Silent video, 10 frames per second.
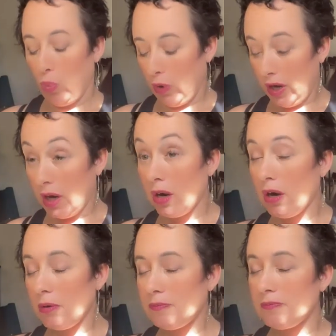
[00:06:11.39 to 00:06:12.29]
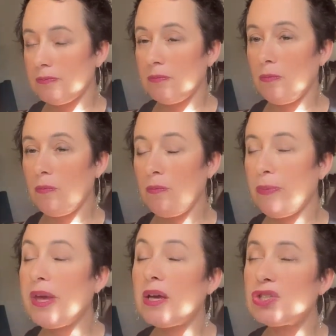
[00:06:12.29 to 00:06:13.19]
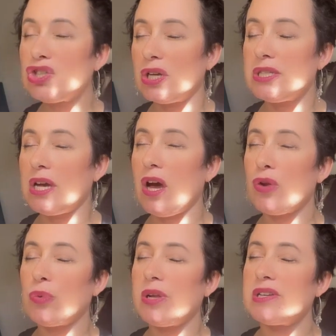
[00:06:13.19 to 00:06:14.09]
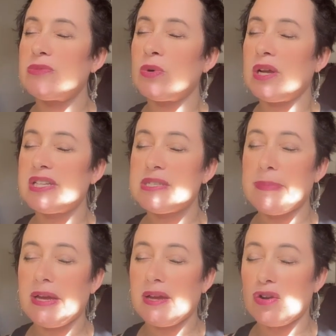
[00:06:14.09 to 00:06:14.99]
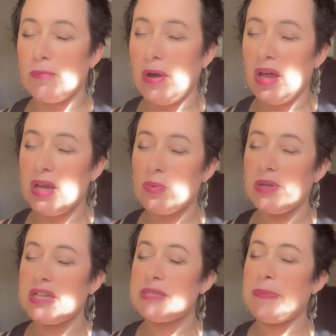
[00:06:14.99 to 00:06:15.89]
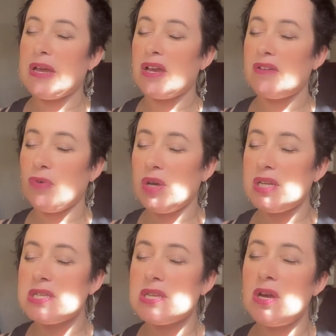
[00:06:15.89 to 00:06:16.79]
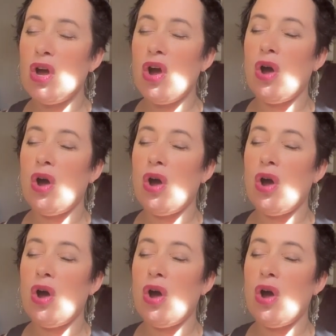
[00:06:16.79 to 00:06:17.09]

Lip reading: where being shut down, we're not speaking your mind, we're not speaking your voice,